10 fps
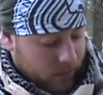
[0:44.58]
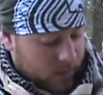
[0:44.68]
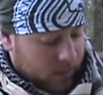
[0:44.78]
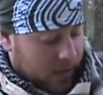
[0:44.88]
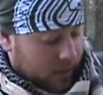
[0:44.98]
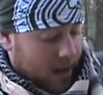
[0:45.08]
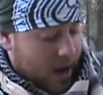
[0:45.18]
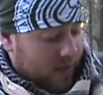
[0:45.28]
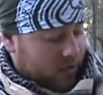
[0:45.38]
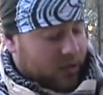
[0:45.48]
Let me get the
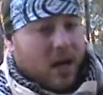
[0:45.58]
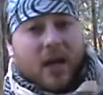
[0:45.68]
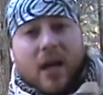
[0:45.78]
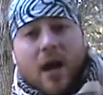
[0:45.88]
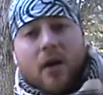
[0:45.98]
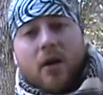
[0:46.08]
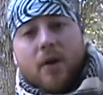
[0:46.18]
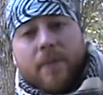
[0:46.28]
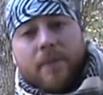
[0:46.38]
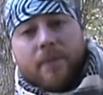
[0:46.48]
haversack out
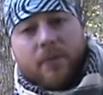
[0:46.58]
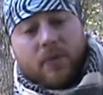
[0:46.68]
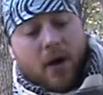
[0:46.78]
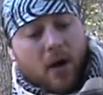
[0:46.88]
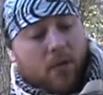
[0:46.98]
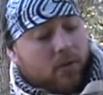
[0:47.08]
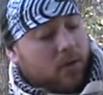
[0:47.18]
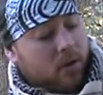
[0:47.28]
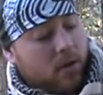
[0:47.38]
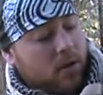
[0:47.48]
here. Now,
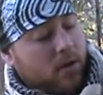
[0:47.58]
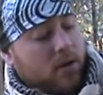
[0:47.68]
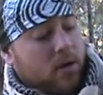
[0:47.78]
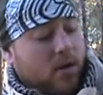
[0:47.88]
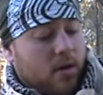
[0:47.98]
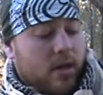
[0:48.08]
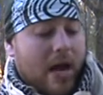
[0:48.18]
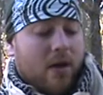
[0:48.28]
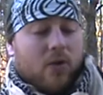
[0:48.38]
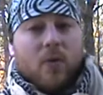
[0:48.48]
the
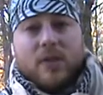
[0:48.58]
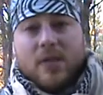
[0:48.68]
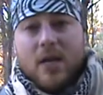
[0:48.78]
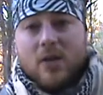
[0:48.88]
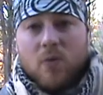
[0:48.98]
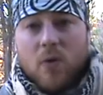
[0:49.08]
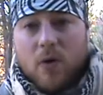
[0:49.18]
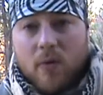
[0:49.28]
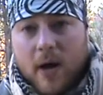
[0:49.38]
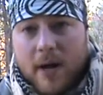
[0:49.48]
Altoids tins
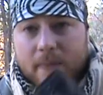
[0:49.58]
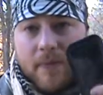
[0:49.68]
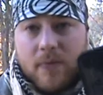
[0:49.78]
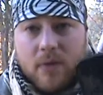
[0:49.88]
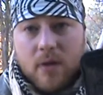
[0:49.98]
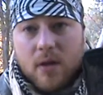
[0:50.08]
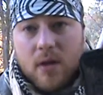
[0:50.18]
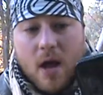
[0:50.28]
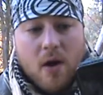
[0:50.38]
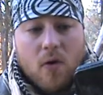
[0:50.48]
work great.
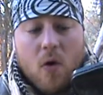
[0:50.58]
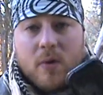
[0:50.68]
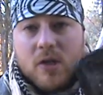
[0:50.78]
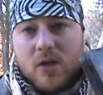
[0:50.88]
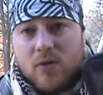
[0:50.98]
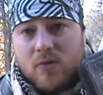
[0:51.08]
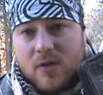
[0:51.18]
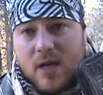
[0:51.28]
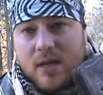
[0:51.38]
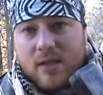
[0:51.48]
I don't always
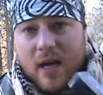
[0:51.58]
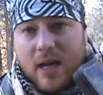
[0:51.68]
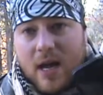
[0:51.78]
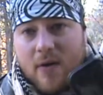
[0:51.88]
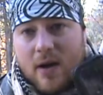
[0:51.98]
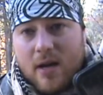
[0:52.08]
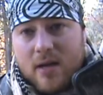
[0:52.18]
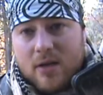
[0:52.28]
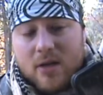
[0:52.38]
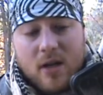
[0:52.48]
use this. I carry it
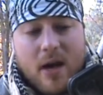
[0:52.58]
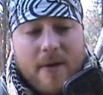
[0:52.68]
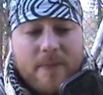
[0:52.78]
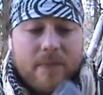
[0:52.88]
in this a lot.